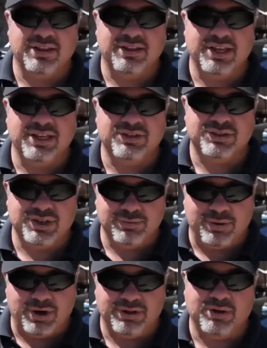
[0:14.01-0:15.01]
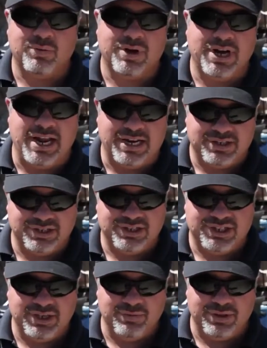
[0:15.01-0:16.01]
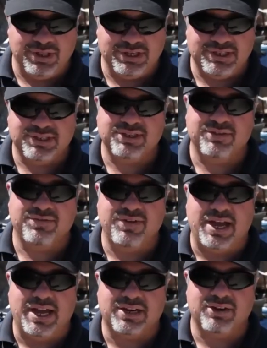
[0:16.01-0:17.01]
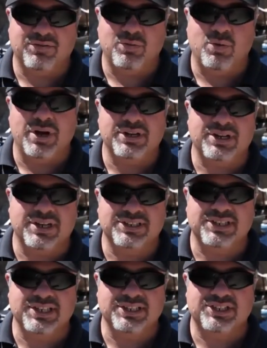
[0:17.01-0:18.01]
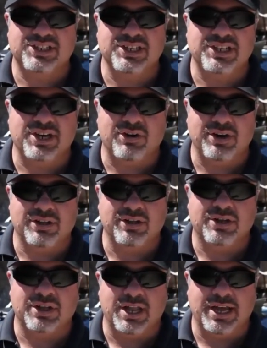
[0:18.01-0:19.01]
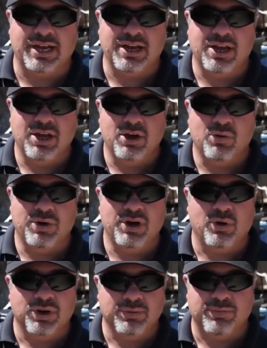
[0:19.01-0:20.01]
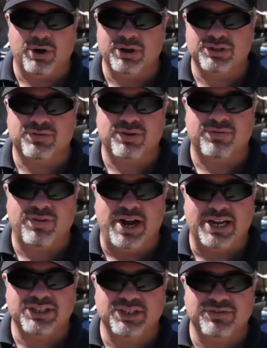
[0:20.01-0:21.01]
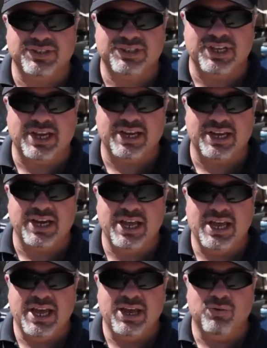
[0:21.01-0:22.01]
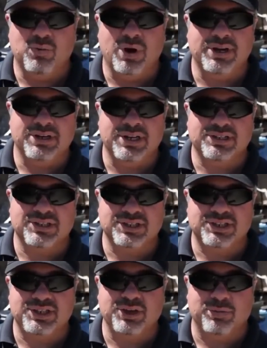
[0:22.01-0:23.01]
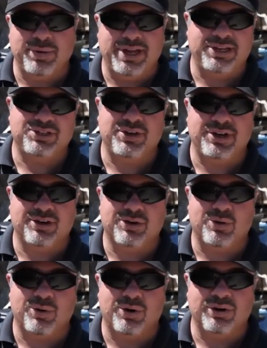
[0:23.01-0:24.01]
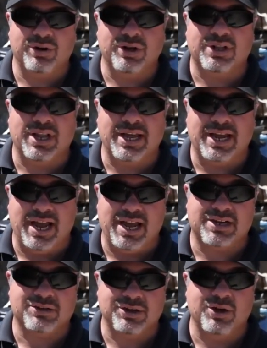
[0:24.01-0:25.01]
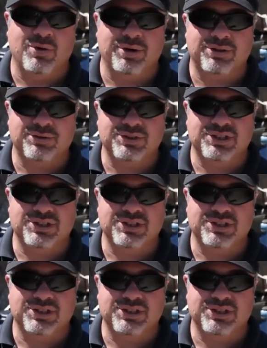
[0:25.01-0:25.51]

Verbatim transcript: The interesting part that we're going to actually see with this is the fact of what does the incendiary look like when it only burns for a fraction of a second, and what does the steel penetrator core look like actually going through